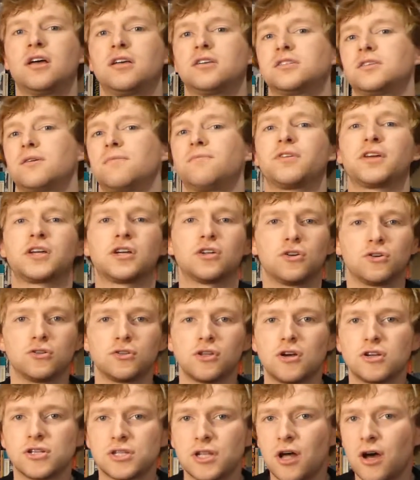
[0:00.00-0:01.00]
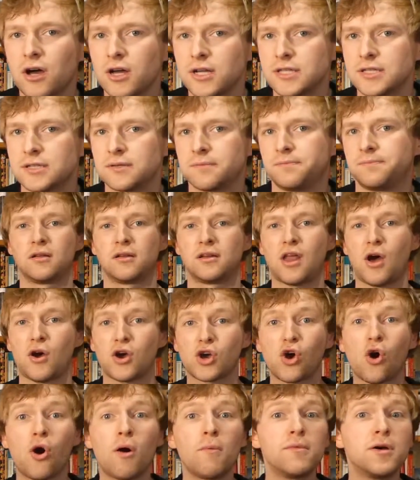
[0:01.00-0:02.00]
something along those lines. Now,
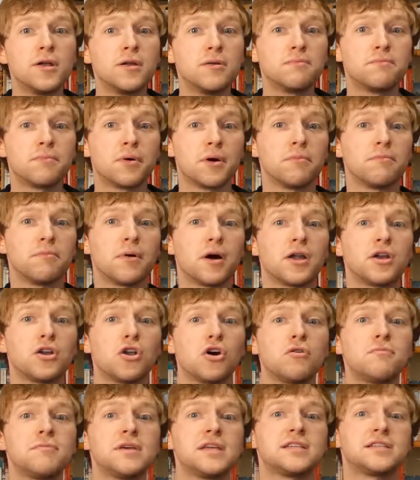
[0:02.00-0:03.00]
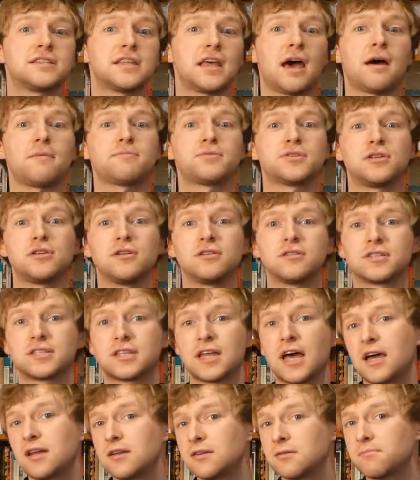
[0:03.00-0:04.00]
a common but by no means the absolute
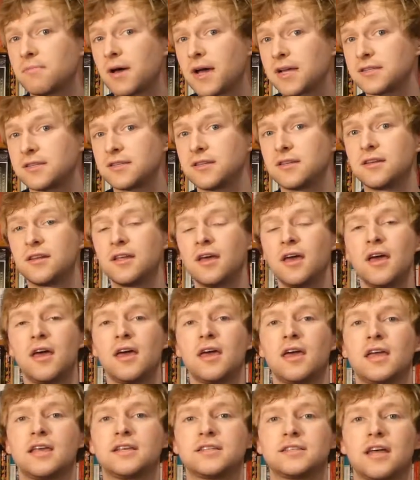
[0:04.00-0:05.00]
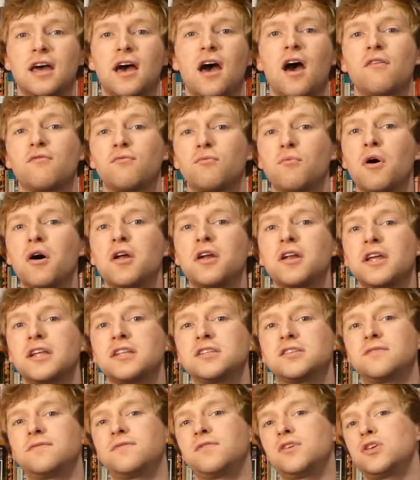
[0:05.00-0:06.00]
standard pattern is to have one
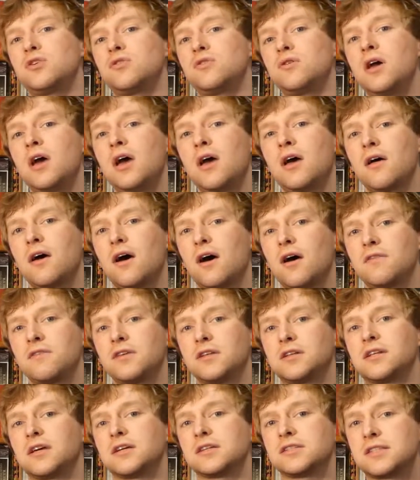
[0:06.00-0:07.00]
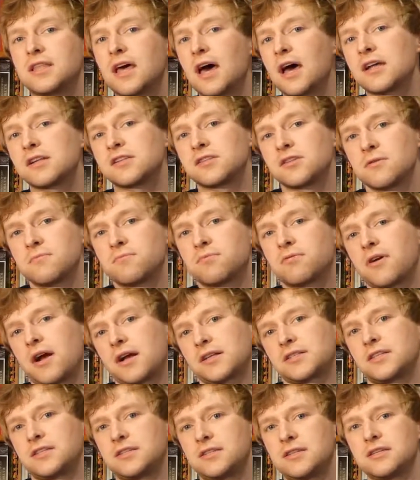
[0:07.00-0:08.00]
interview that does that, so
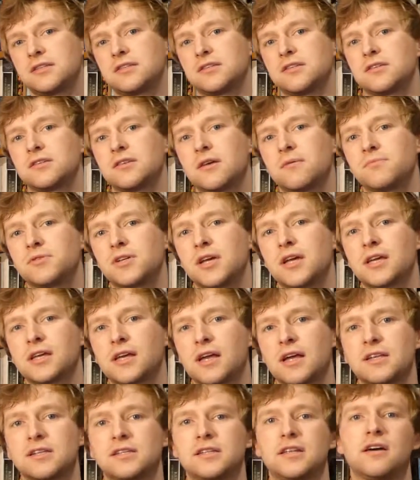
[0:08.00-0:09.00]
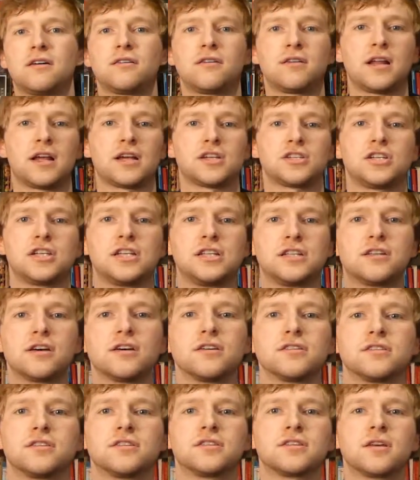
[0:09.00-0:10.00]
practices the subject, gets down and actually
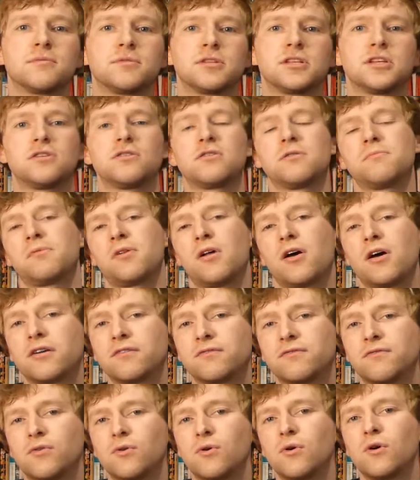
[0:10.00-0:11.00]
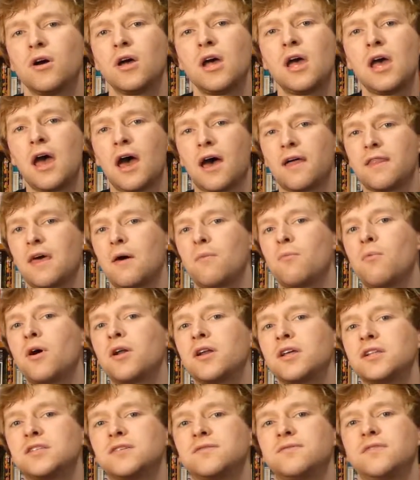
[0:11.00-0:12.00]
does the subject that you're applying for, and then
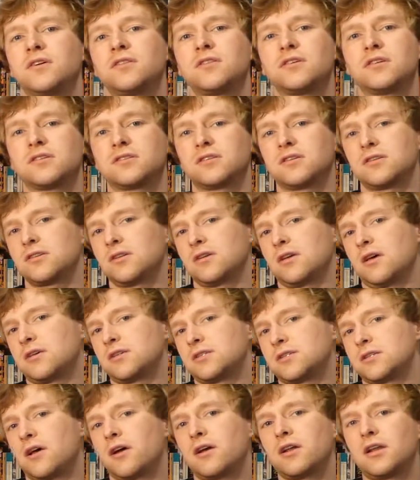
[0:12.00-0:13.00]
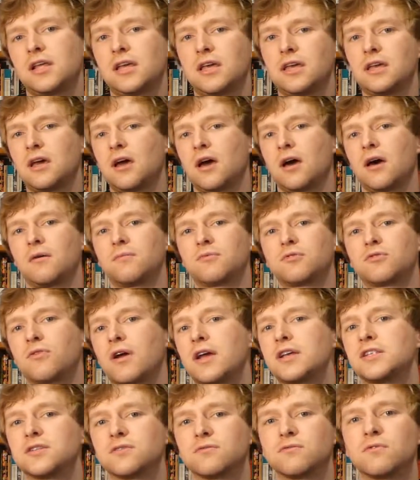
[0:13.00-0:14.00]
one interview that's a slightly
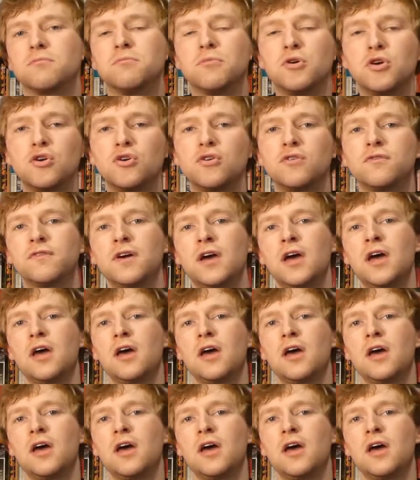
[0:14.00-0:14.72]
greater remove,